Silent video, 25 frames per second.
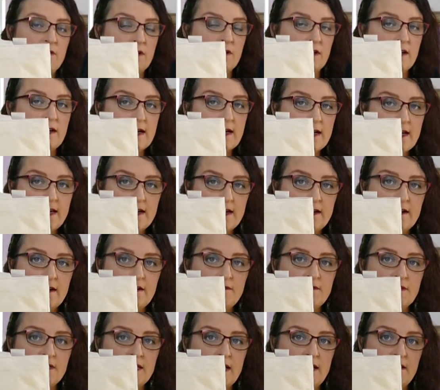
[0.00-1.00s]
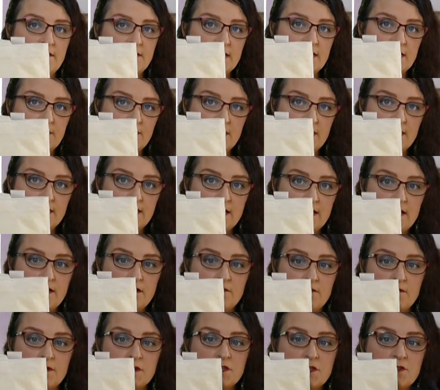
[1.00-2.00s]
you're lucky enough to have some of the
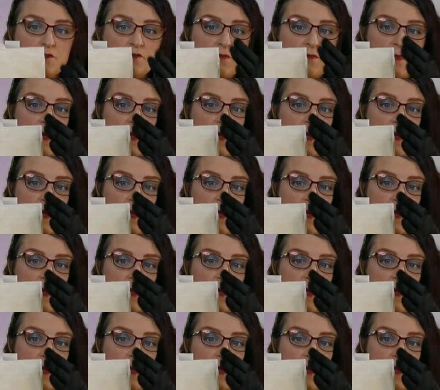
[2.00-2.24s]
original